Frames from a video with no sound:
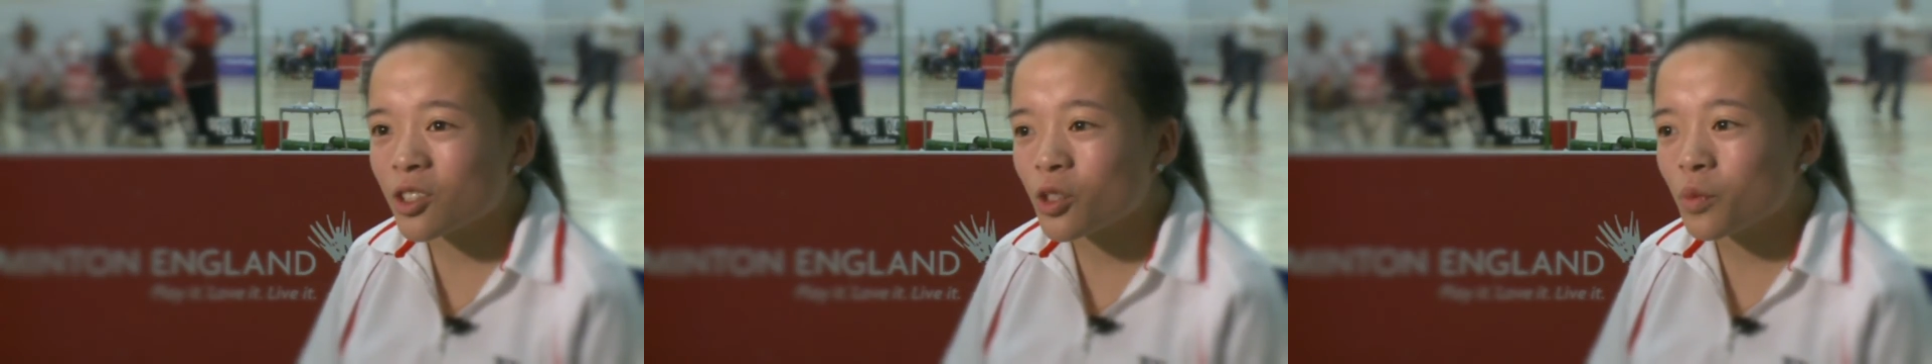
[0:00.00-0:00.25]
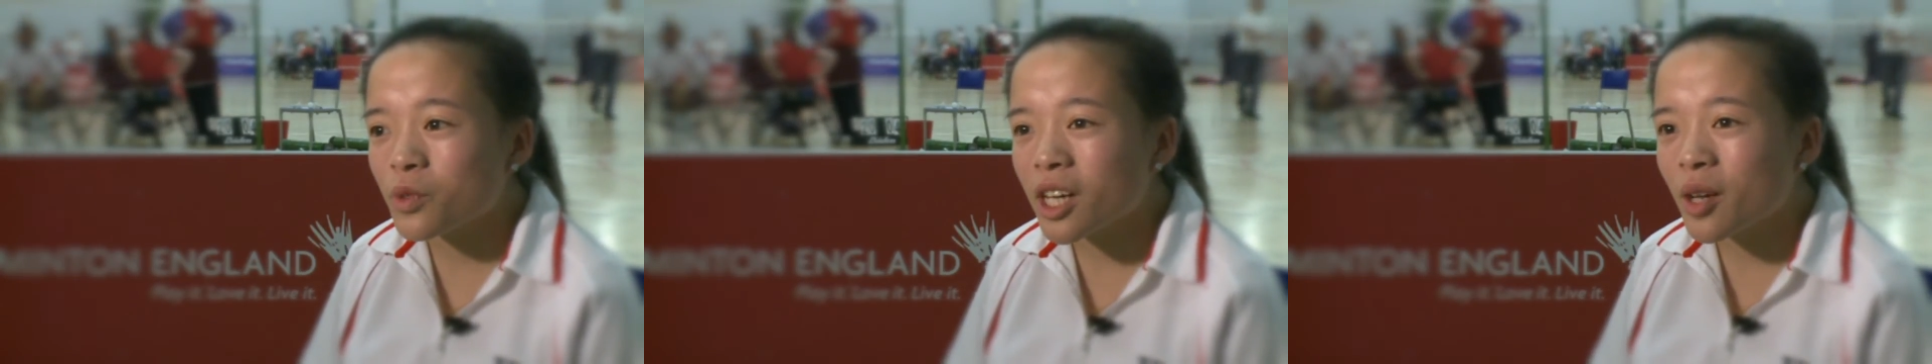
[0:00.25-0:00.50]

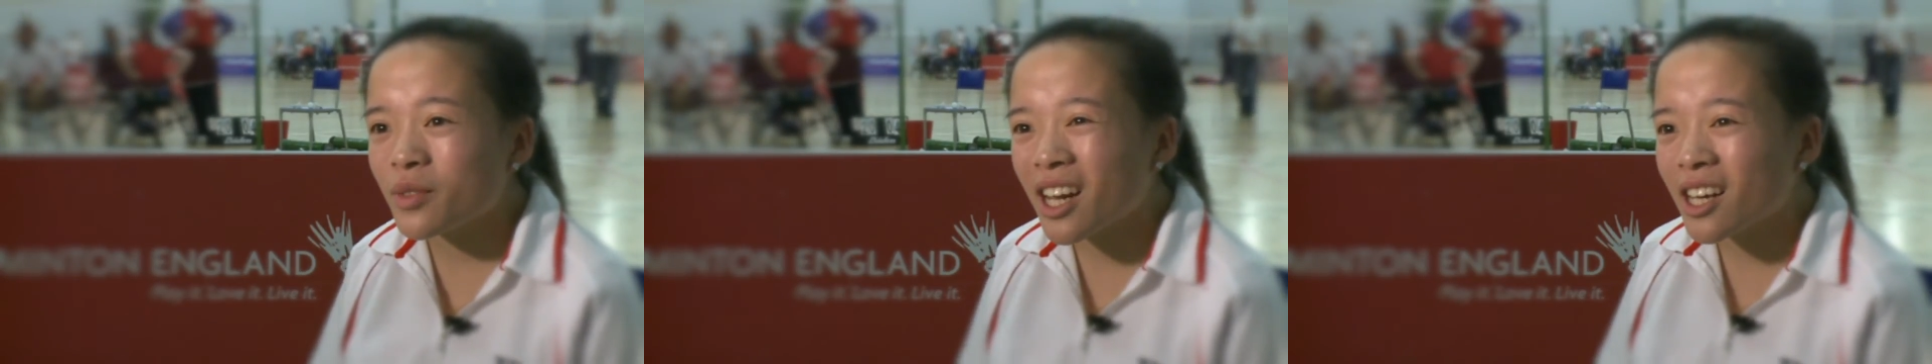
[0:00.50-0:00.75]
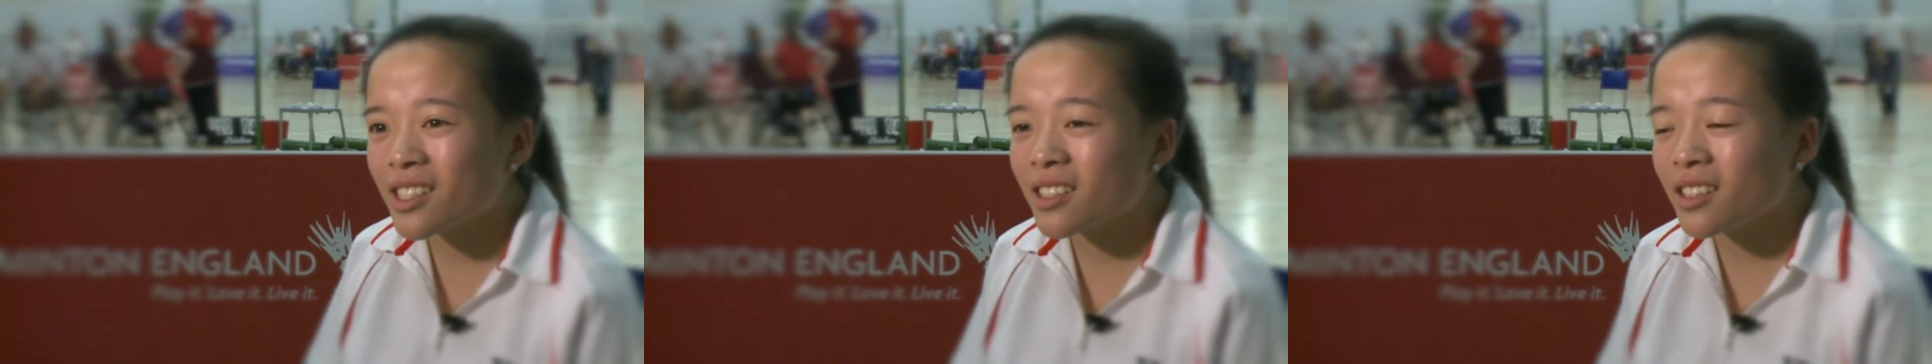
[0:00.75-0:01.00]
sometimes they
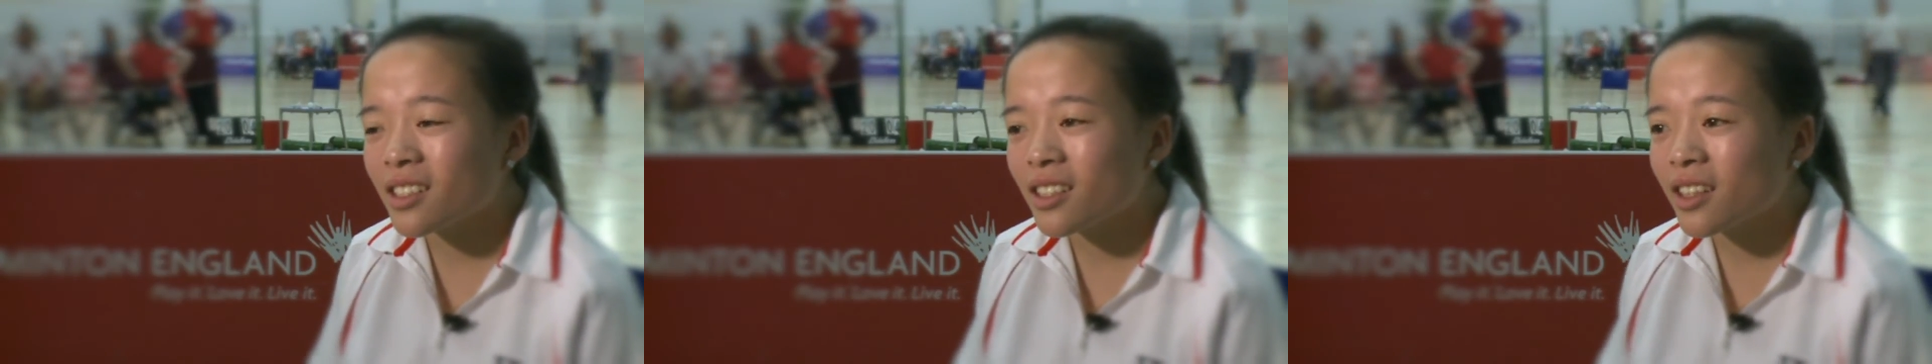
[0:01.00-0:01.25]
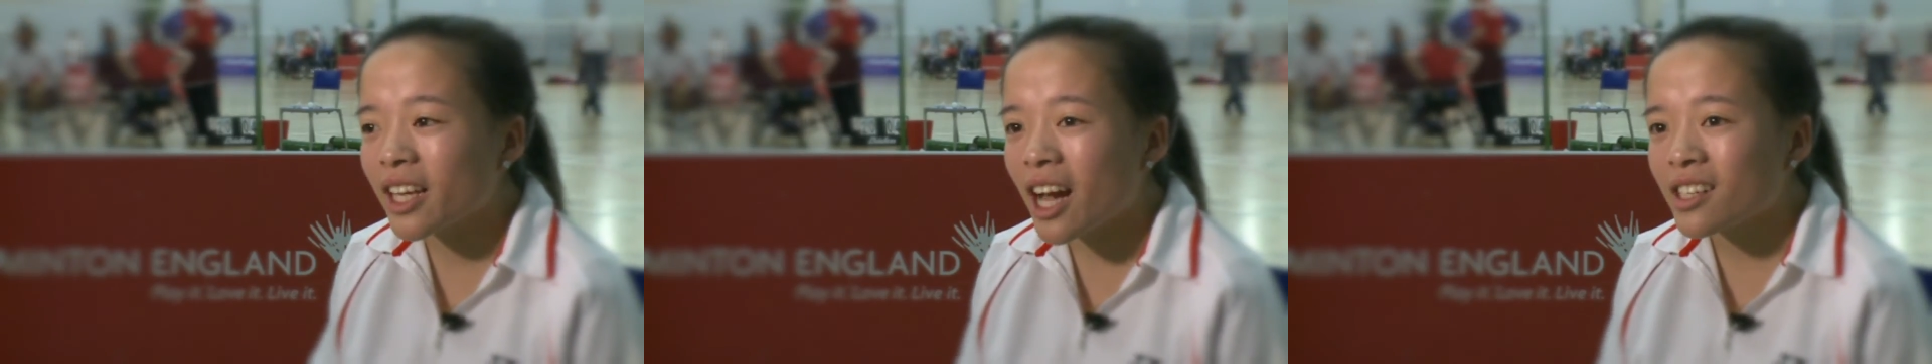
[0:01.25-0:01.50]

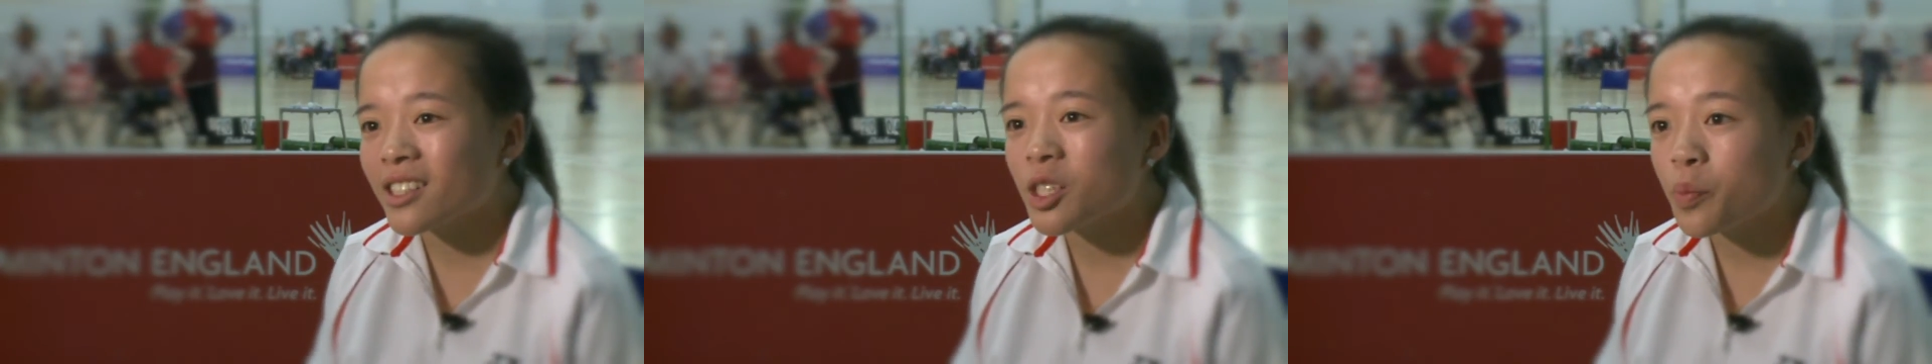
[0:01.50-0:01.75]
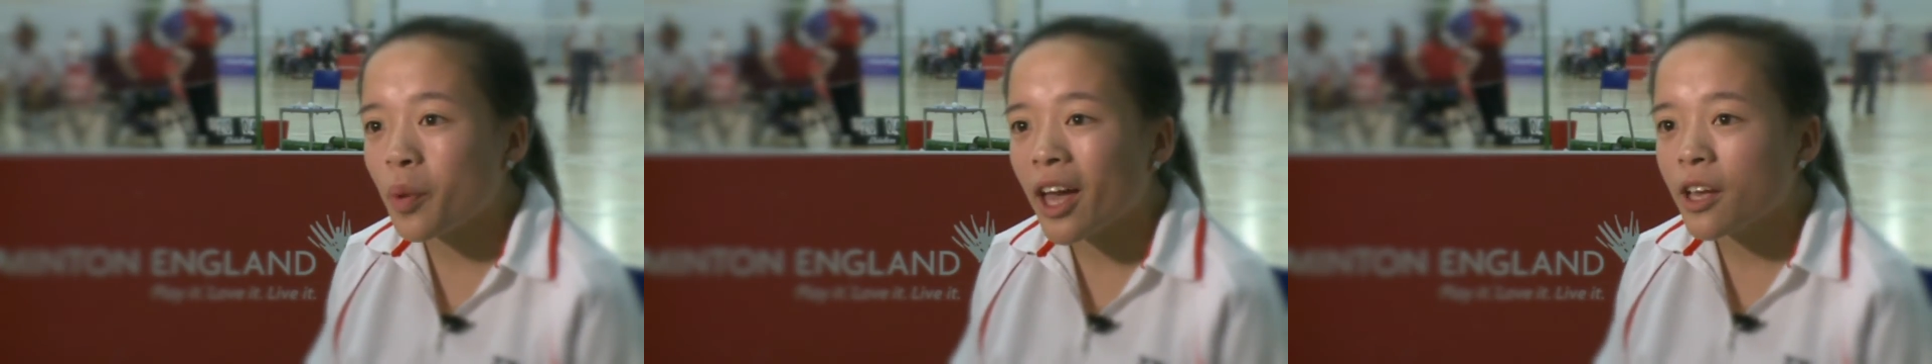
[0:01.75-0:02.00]
ask you
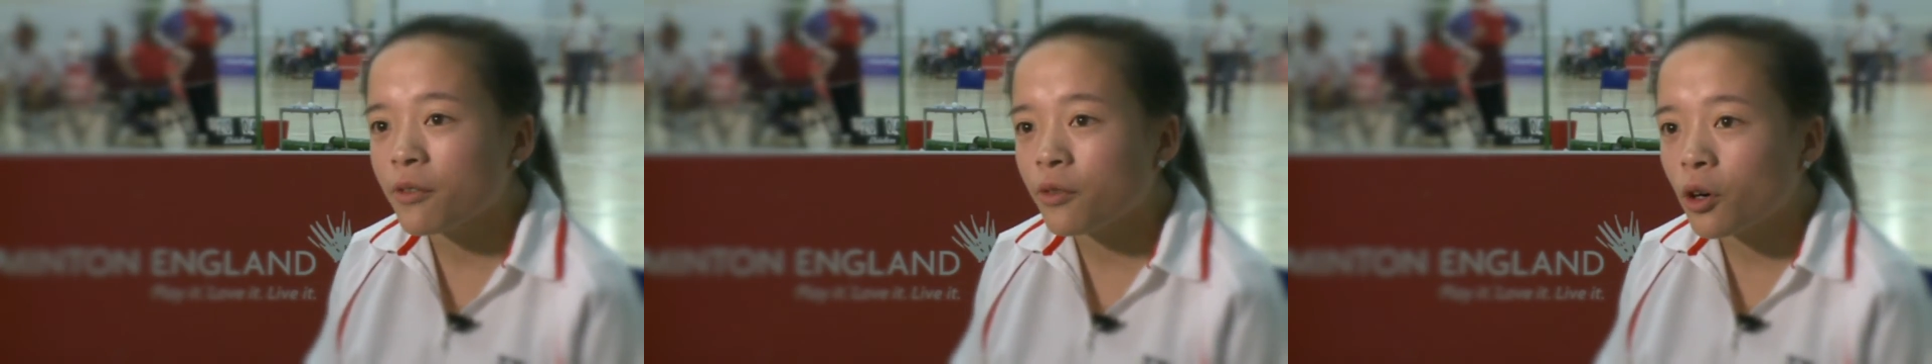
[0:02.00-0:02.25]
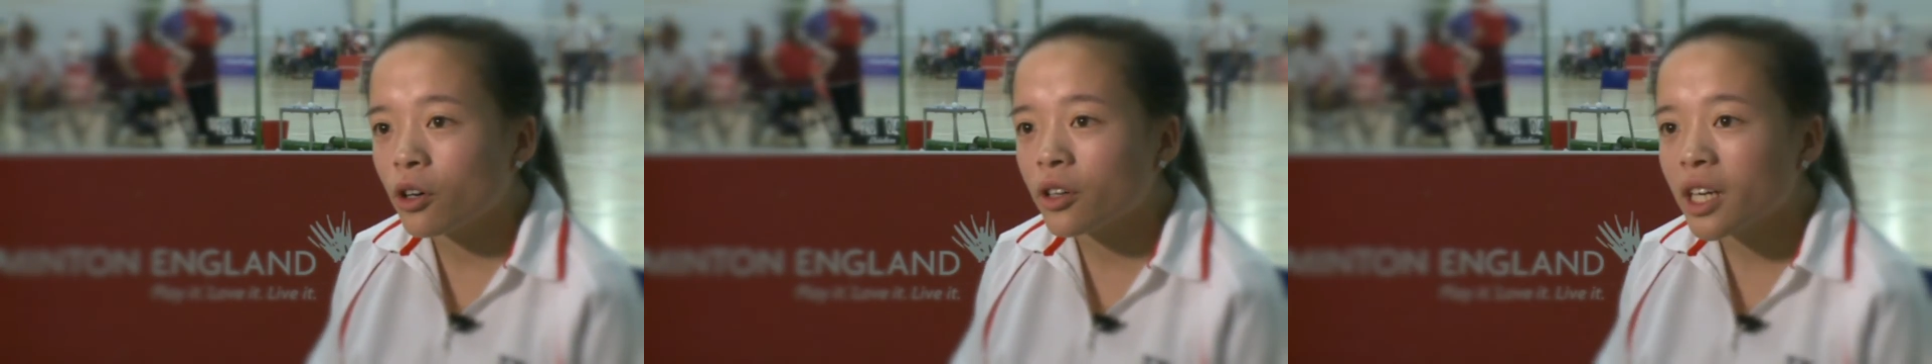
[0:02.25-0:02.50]
to pay
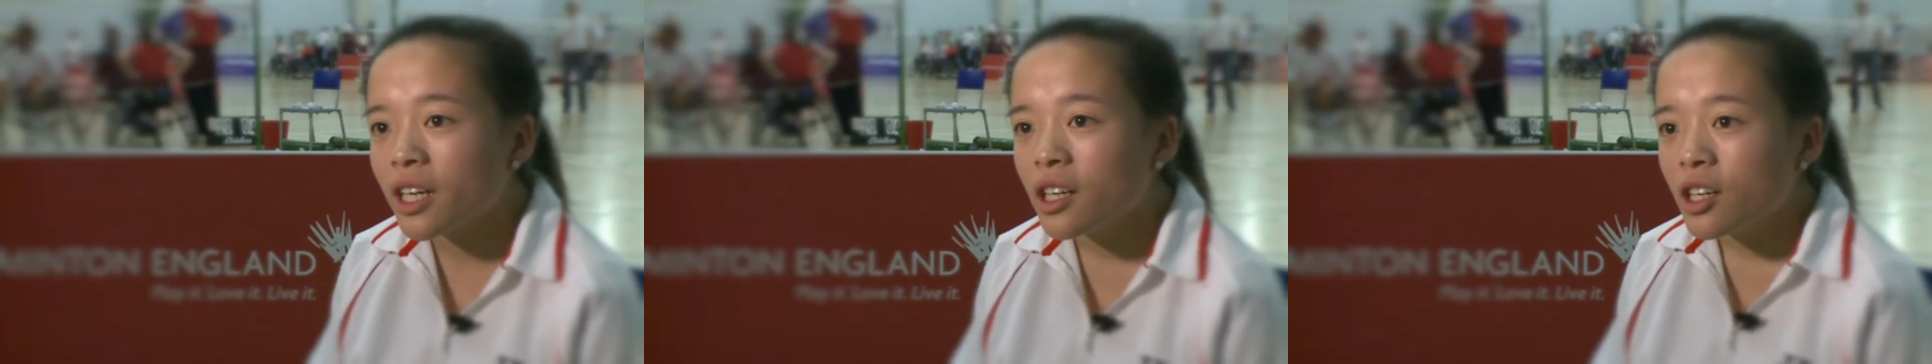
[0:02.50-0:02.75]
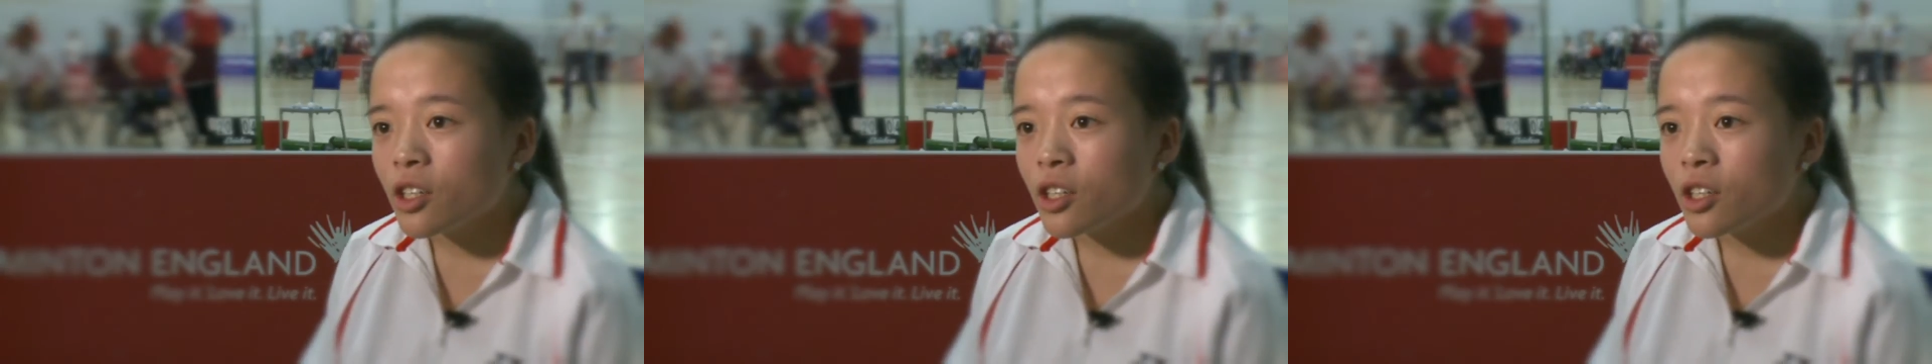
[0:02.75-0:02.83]
for it.